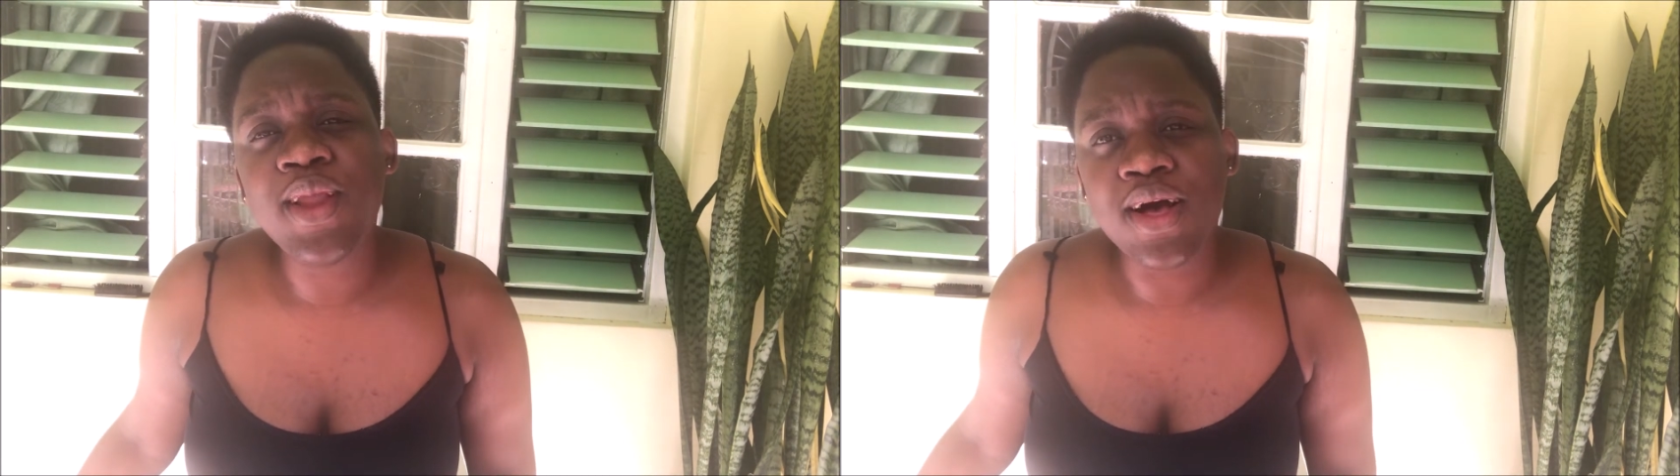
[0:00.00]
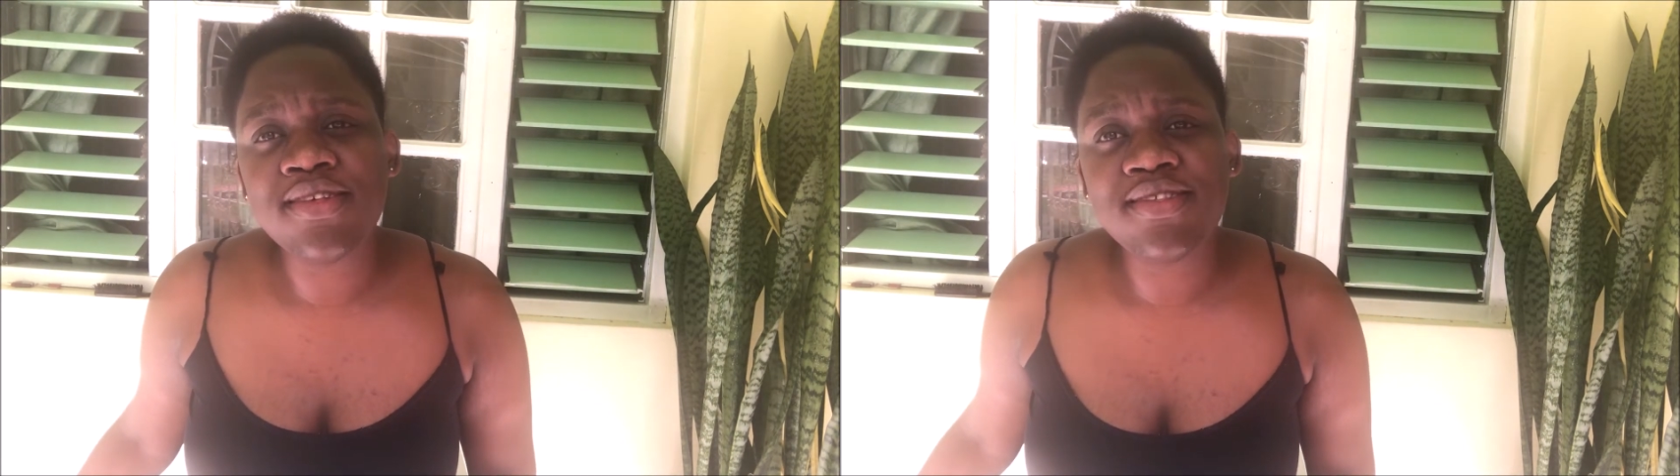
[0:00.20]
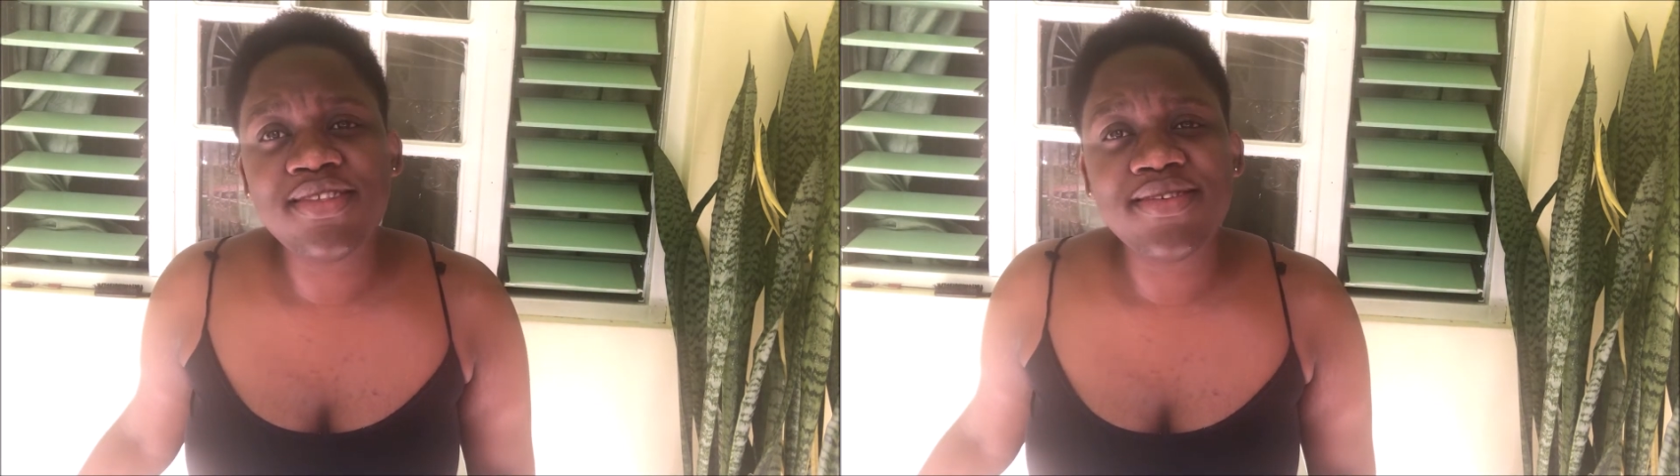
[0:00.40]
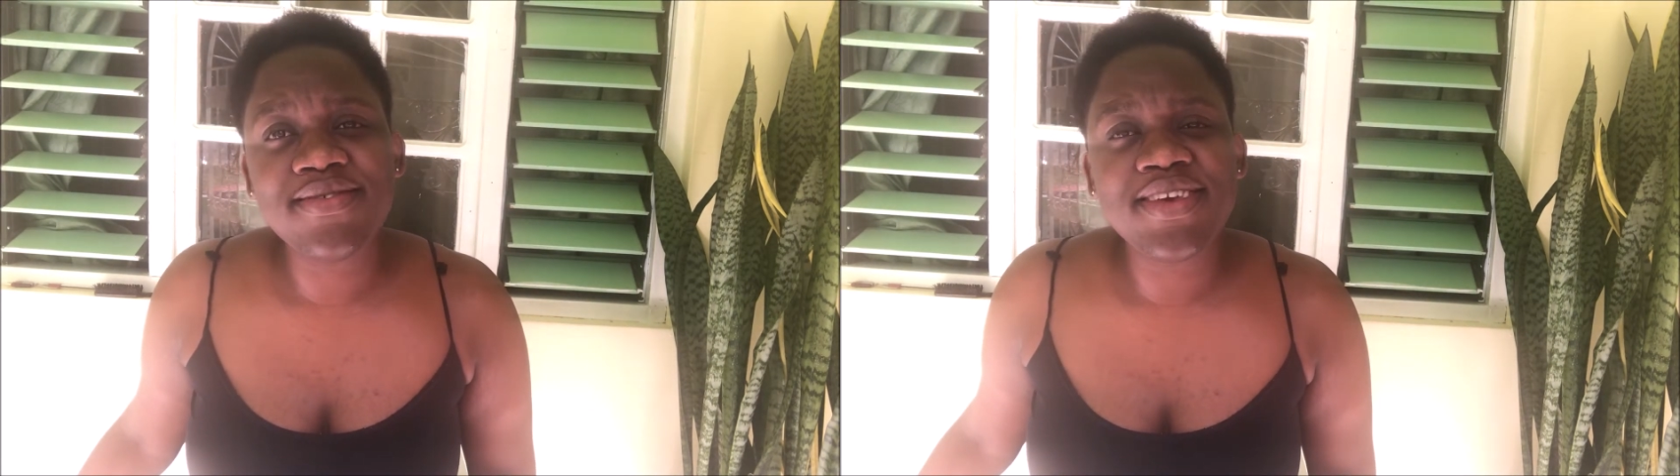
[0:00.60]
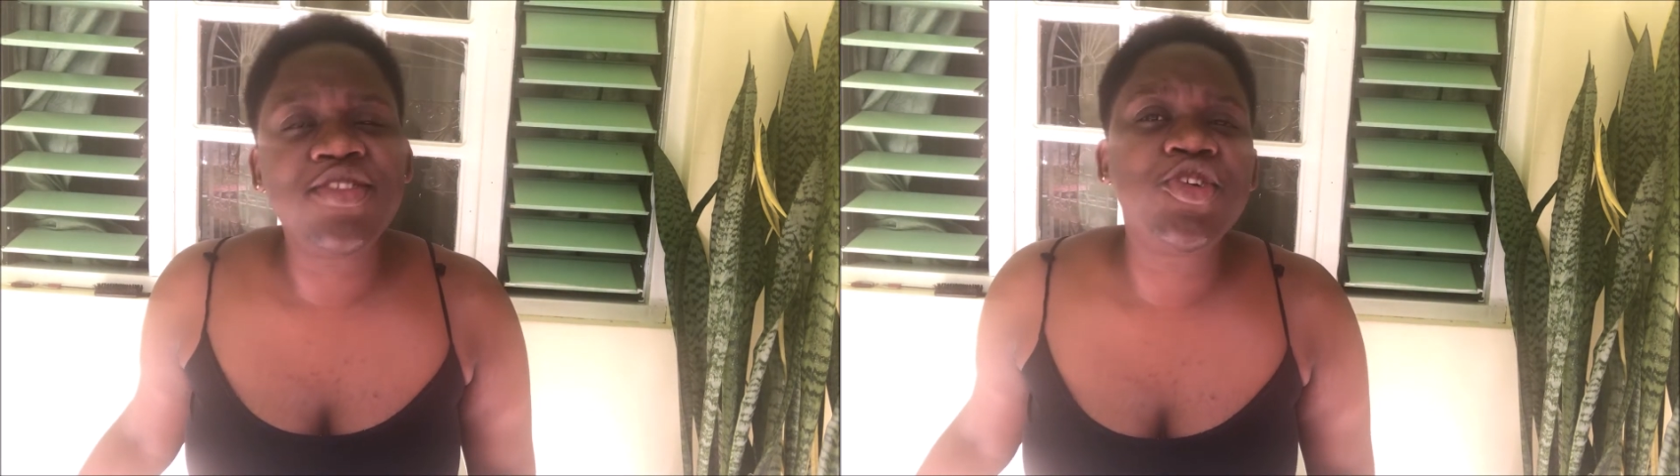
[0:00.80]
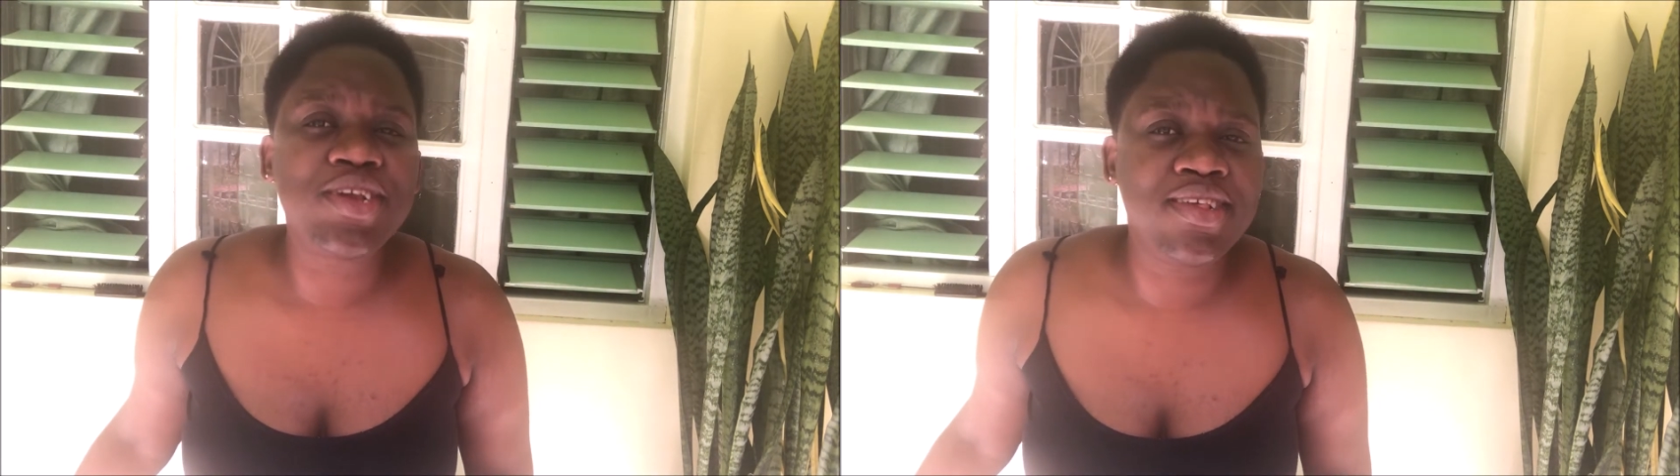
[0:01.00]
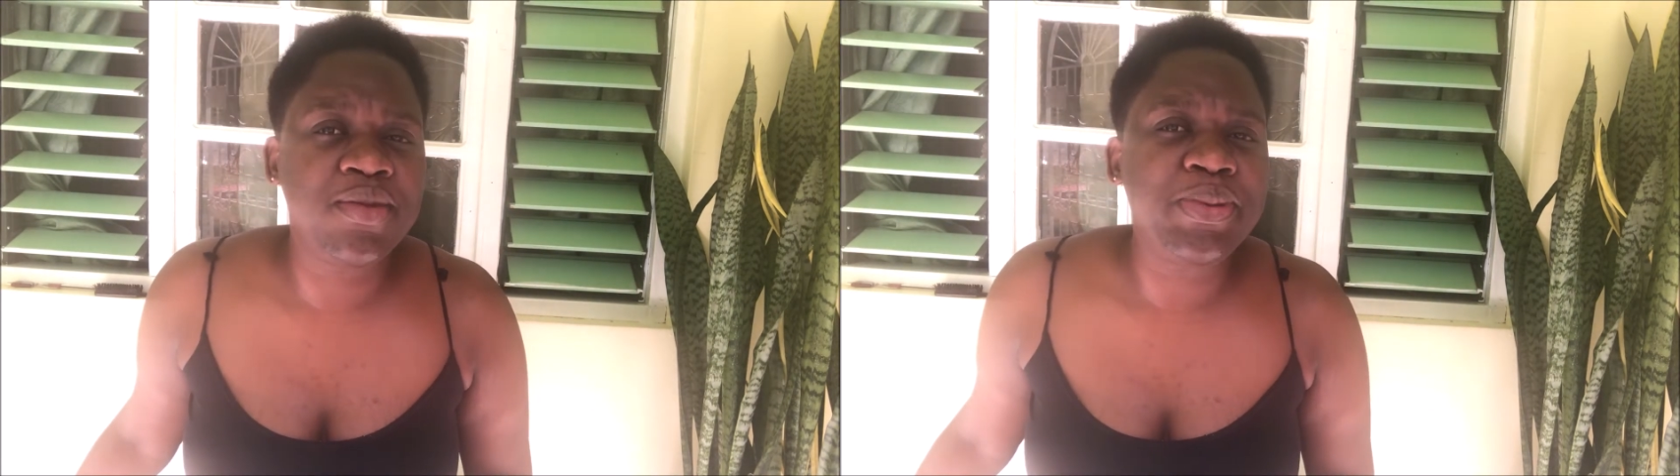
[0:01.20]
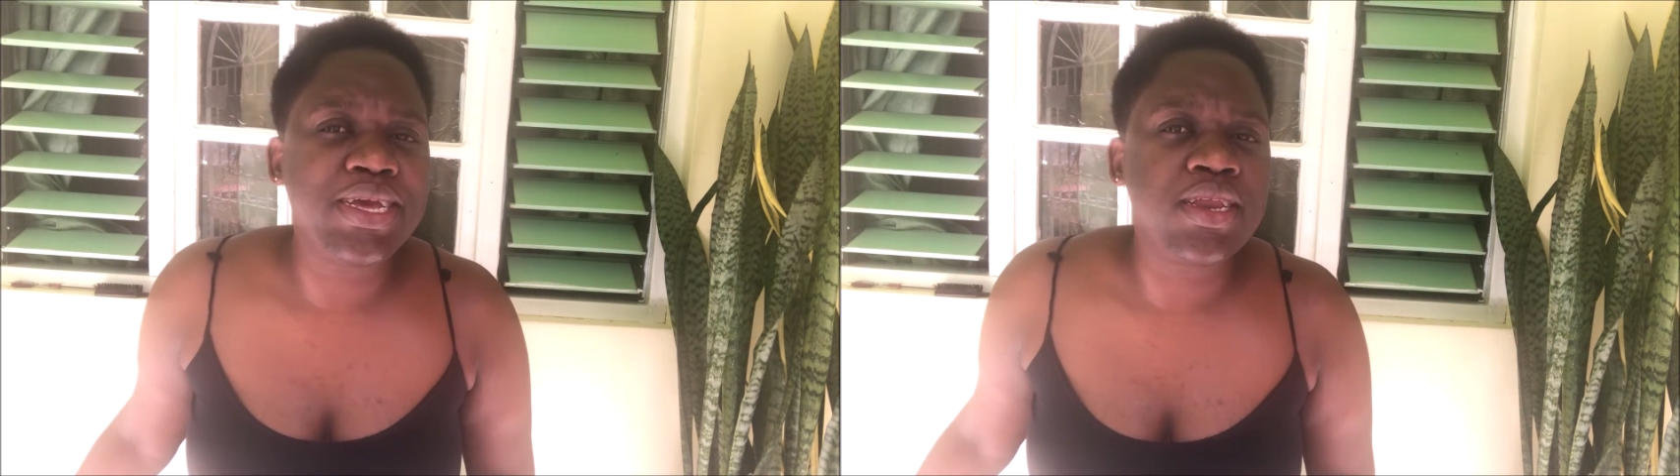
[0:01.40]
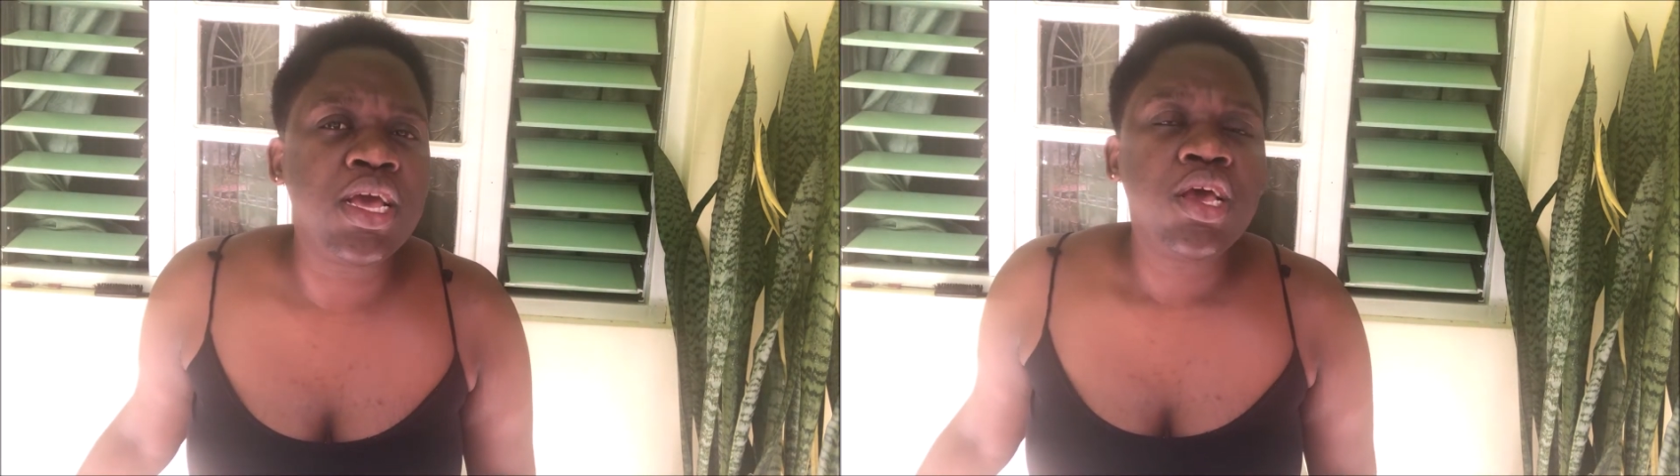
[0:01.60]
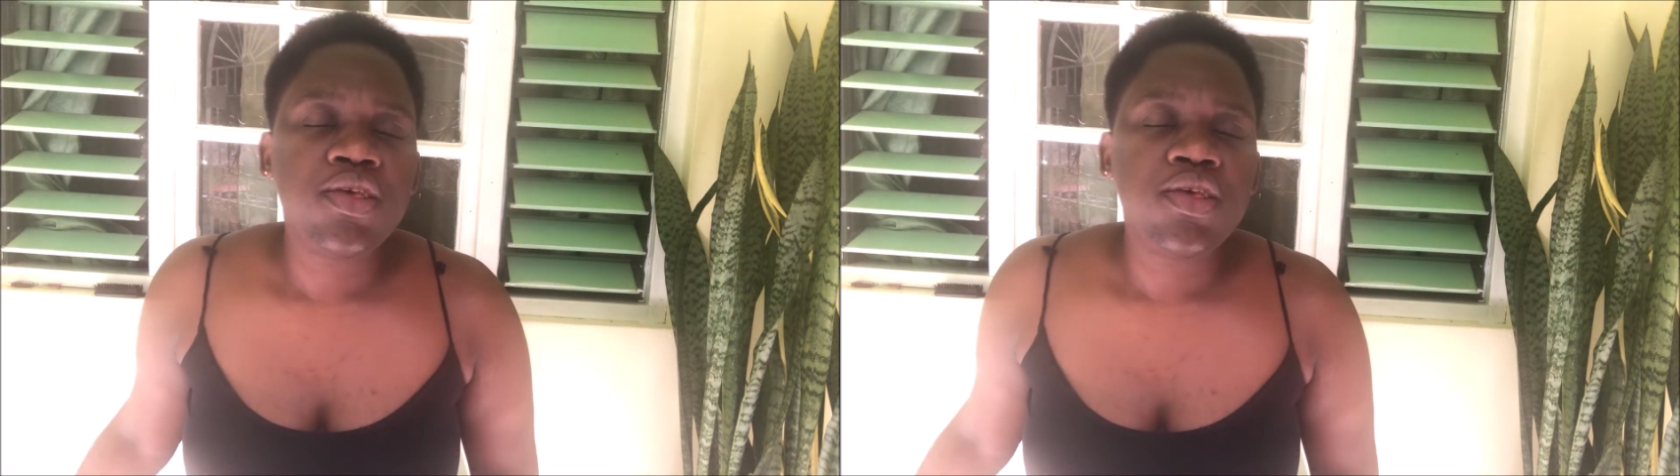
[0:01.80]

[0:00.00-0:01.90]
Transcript: lost is your discipline.